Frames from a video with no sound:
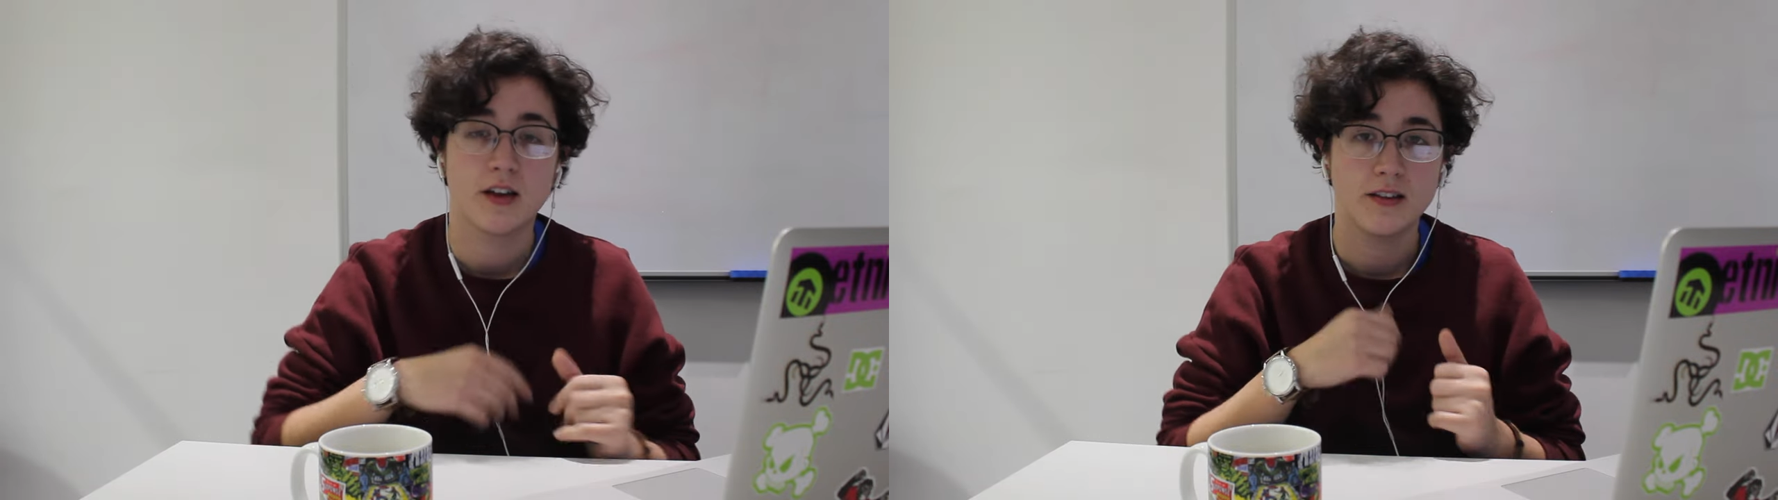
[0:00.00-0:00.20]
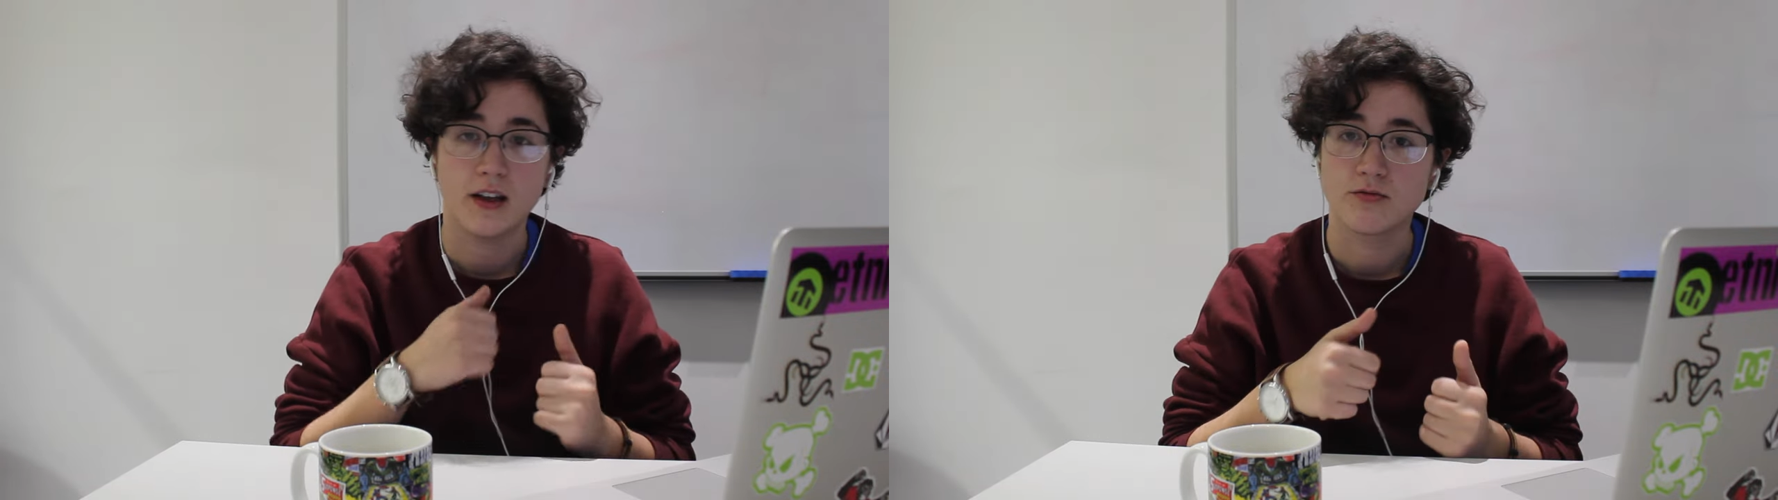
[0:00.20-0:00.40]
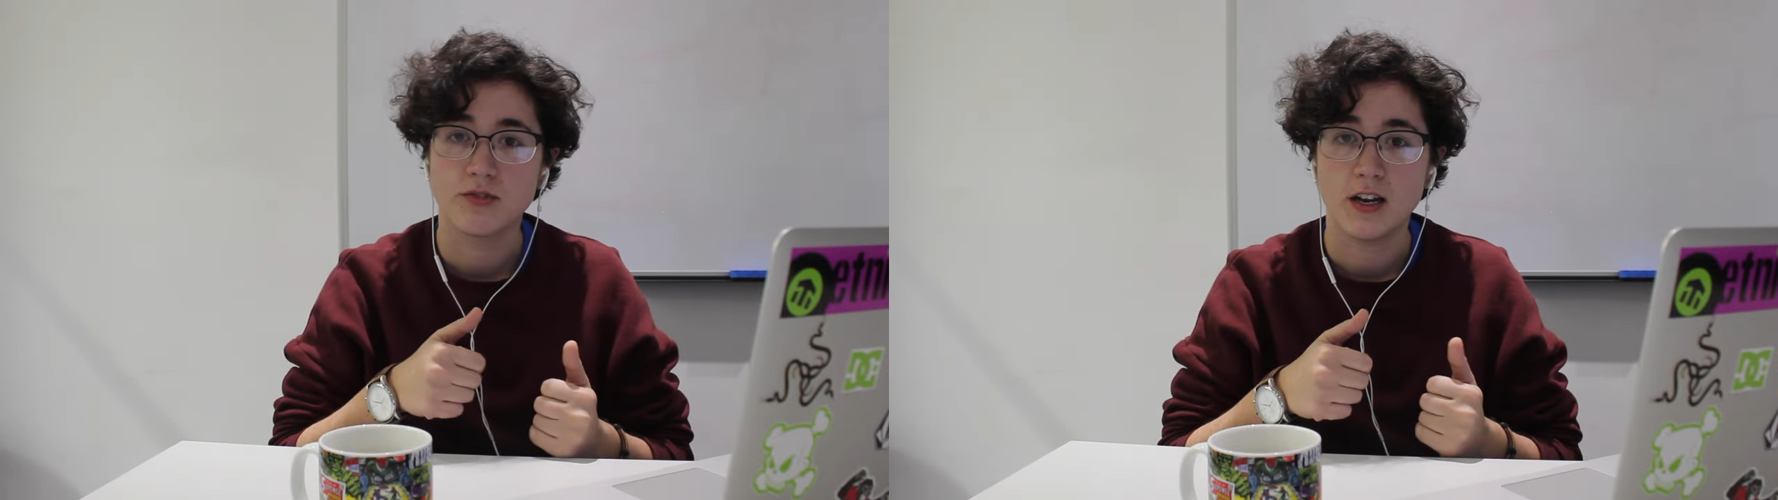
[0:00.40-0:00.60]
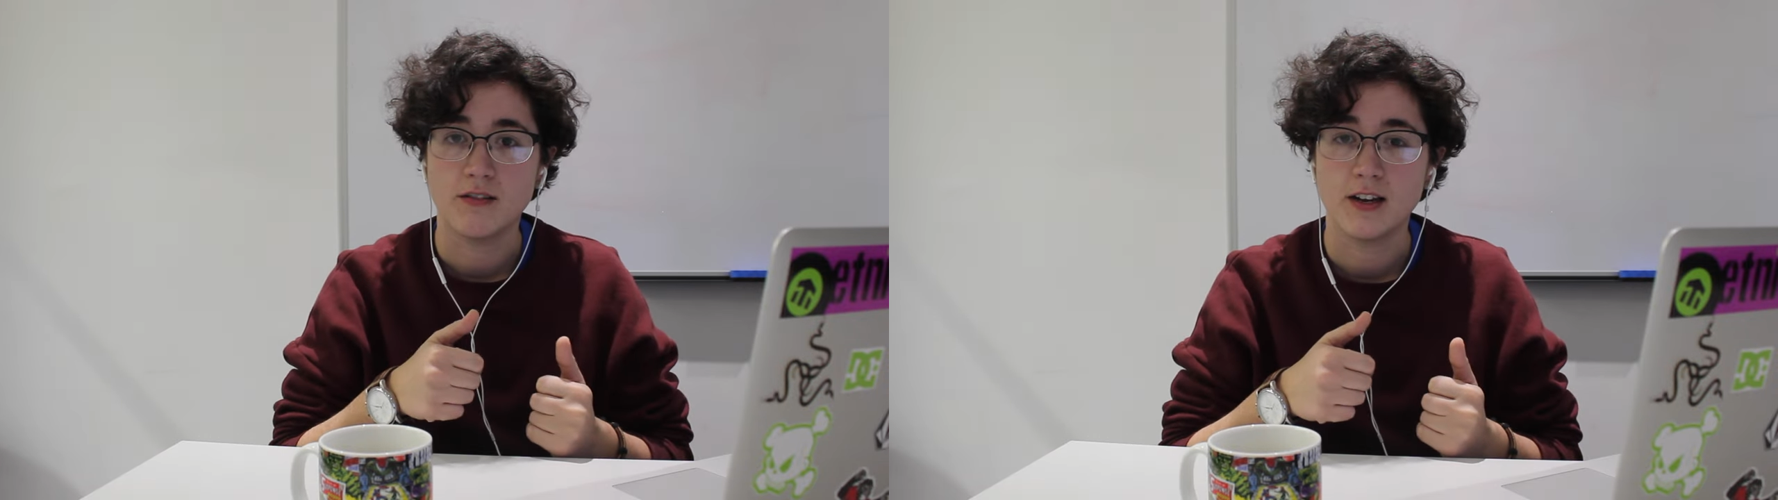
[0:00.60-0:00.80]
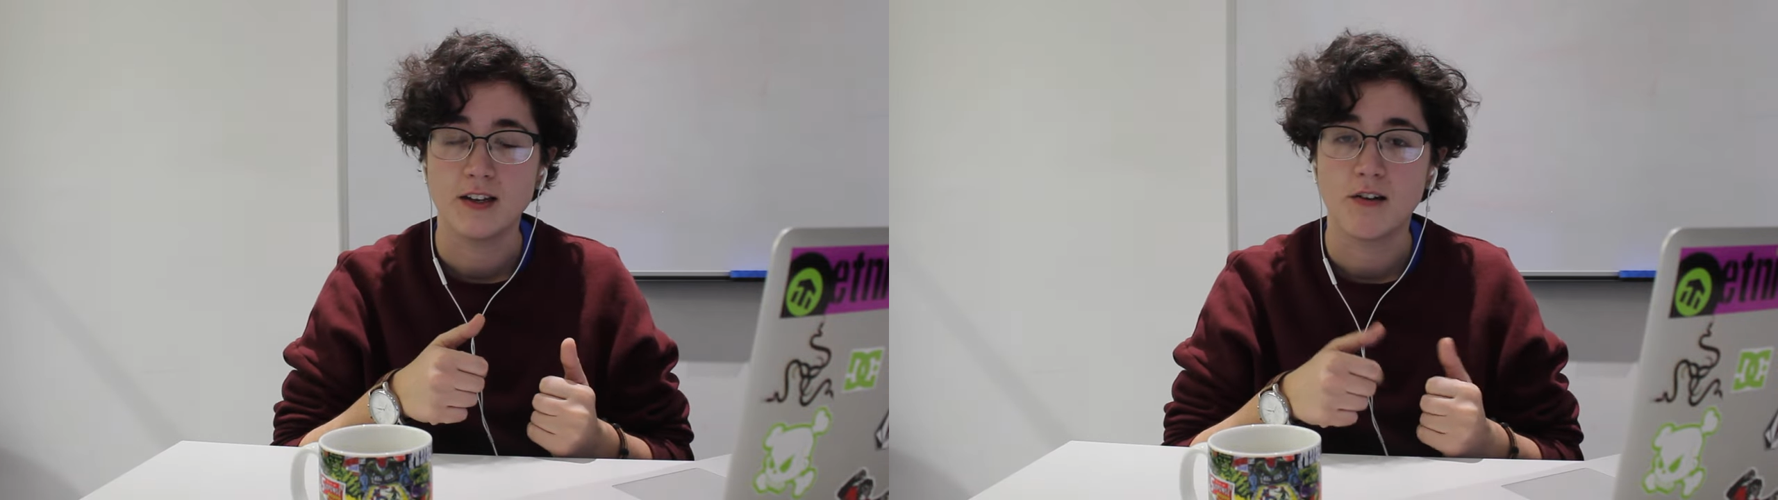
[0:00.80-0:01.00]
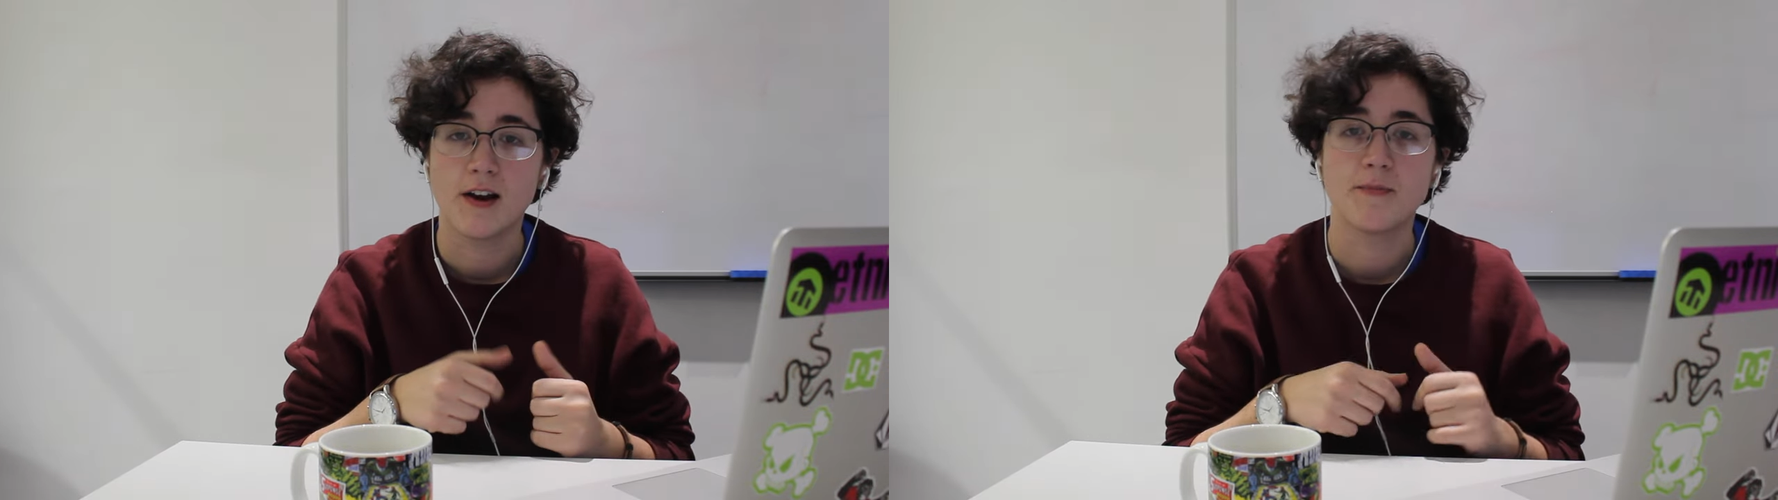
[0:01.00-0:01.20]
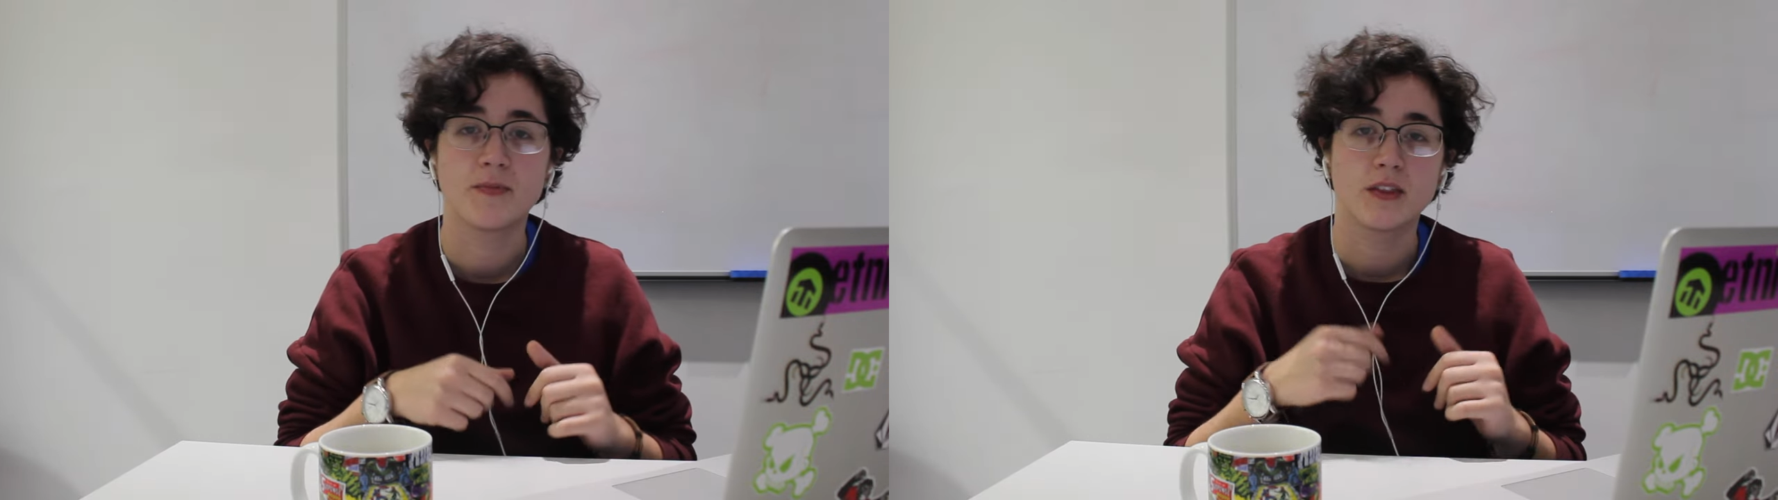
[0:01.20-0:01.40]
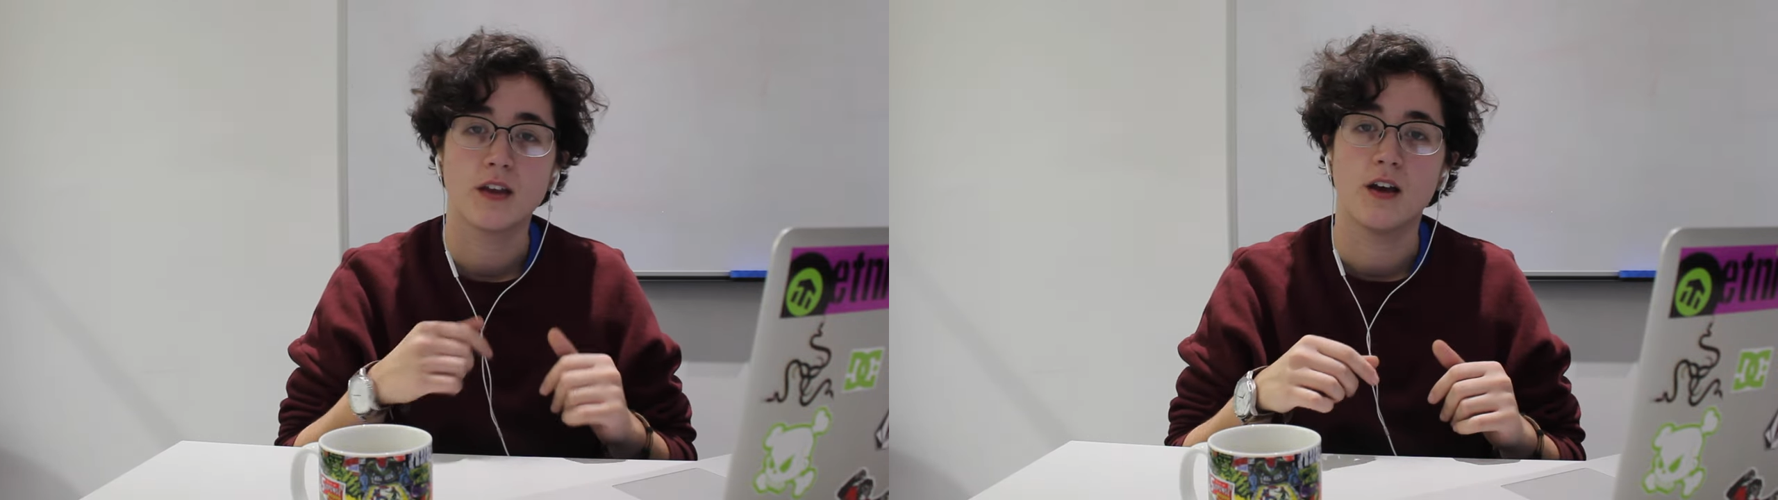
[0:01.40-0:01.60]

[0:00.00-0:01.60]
saying that's really, really great,